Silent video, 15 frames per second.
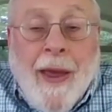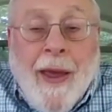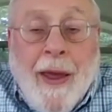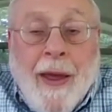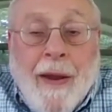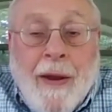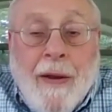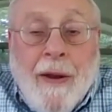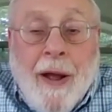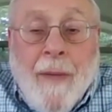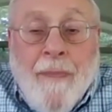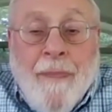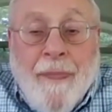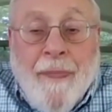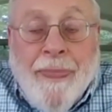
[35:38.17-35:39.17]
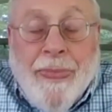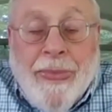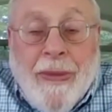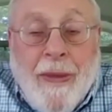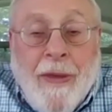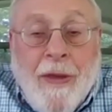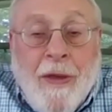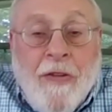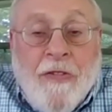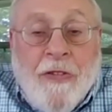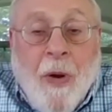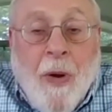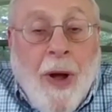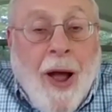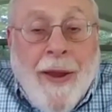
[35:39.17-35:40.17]
And
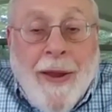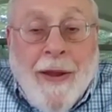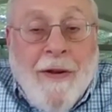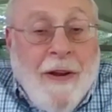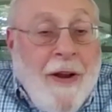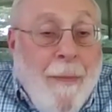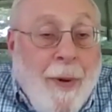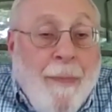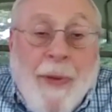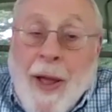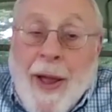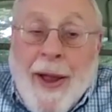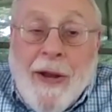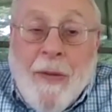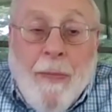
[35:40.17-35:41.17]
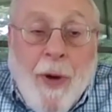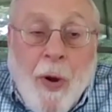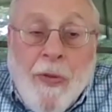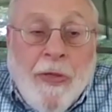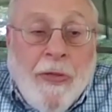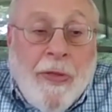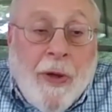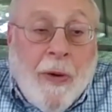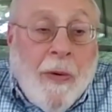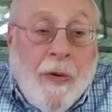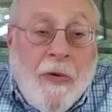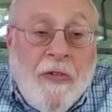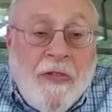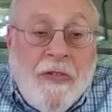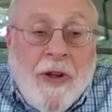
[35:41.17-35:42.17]
so I ended up applying to both of
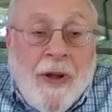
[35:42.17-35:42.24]
those